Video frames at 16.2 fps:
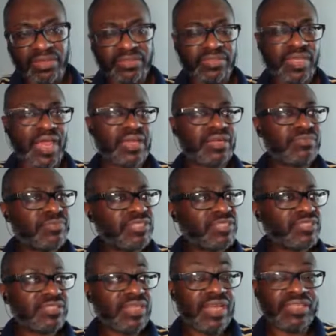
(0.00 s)
Tatum
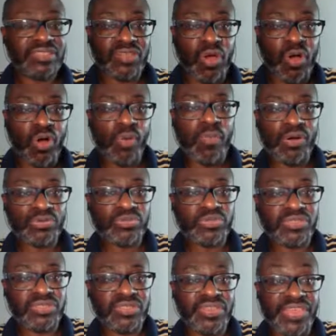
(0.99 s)
is
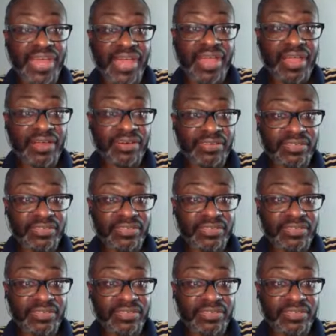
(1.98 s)
almost there.